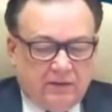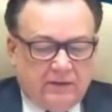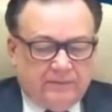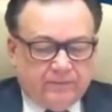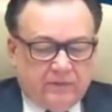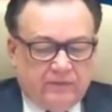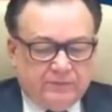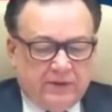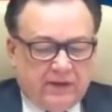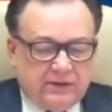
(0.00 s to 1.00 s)
and
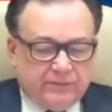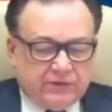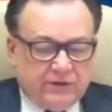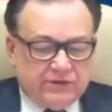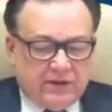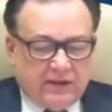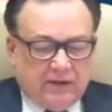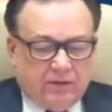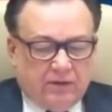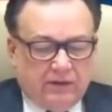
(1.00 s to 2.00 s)
that we
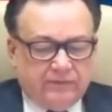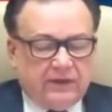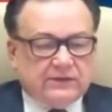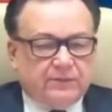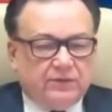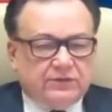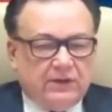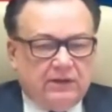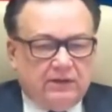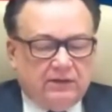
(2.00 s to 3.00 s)
have local and
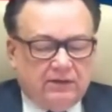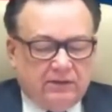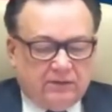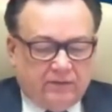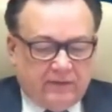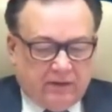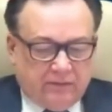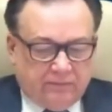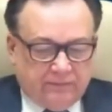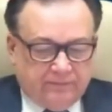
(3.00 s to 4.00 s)
regional
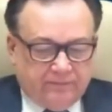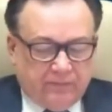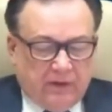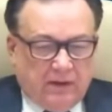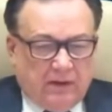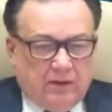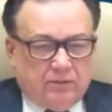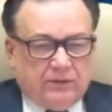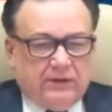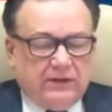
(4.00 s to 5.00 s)
programs for
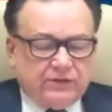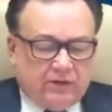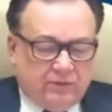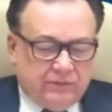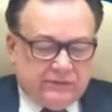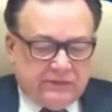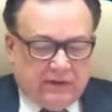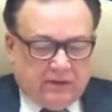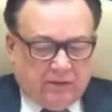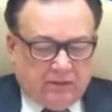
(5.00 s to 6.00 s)
public
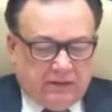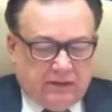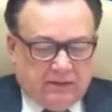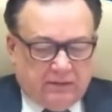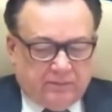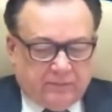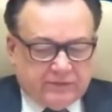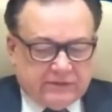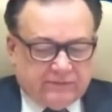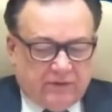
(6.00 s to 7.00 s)
transport,
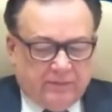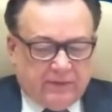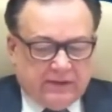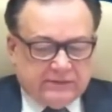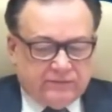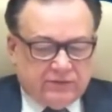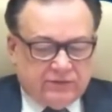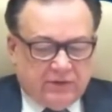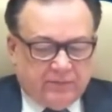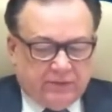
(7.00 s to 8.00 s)
clean public
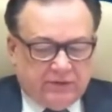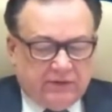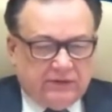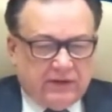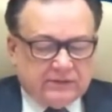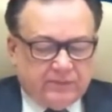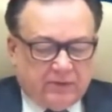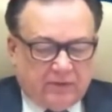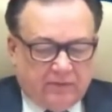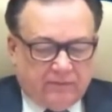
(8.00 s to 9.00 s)
transport, and also the
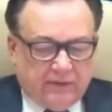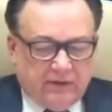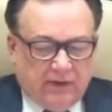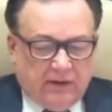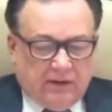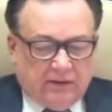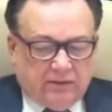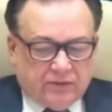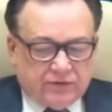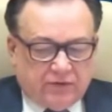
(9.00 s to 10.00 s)
transport
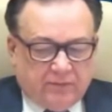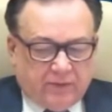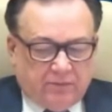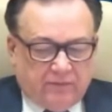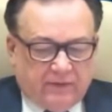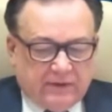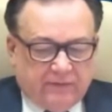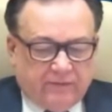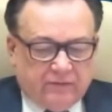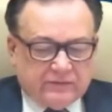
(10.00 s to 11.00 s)
of goods.
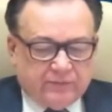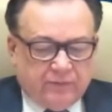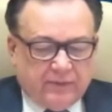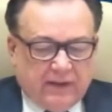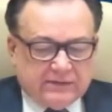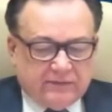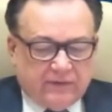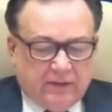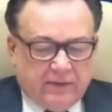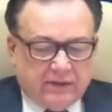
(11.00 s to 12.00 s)
In the
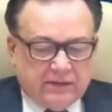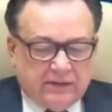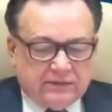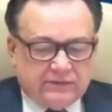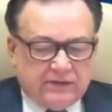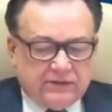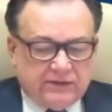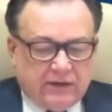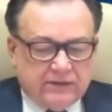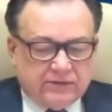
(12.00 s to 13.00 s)
general
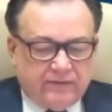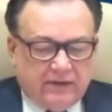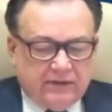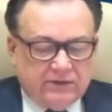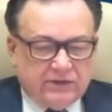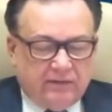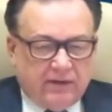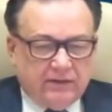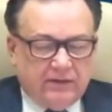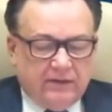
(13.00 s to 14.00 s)
transport policy
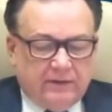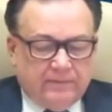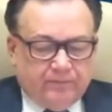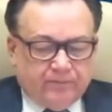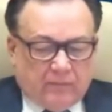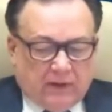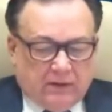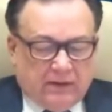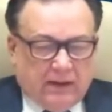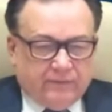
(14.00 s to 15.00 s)
sector,
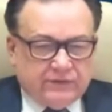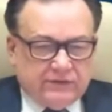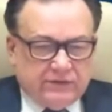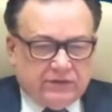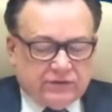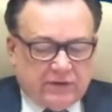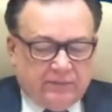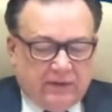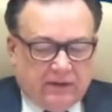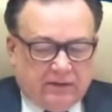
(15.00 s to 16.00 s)
COTER has been
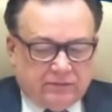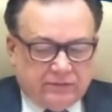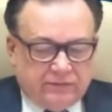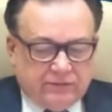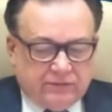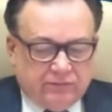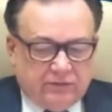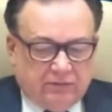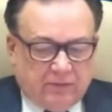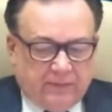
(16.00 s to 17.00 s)
looking at
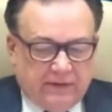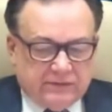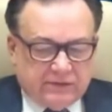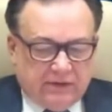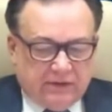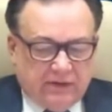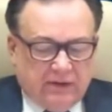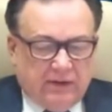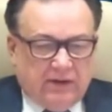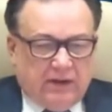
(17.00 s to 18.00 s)

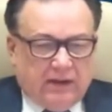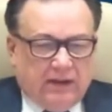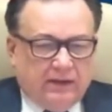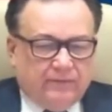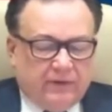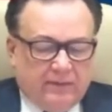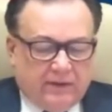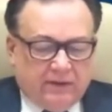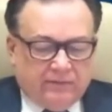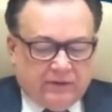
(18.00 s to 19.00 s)
activities at all
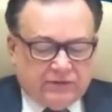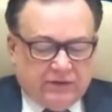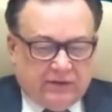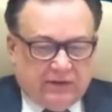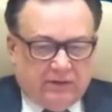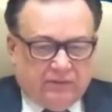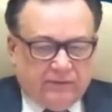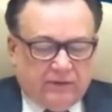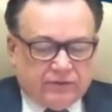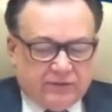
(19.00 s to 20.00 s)
levels,
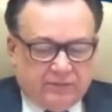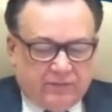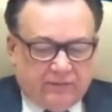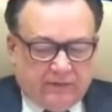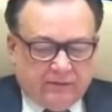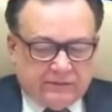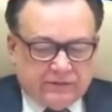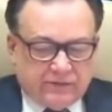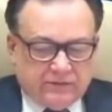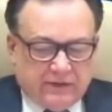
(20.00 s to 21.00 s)
decentralized
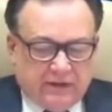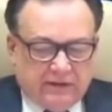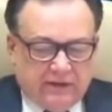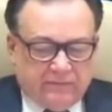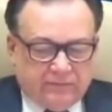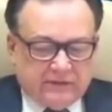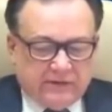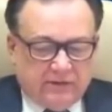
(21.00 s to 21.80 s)
levels.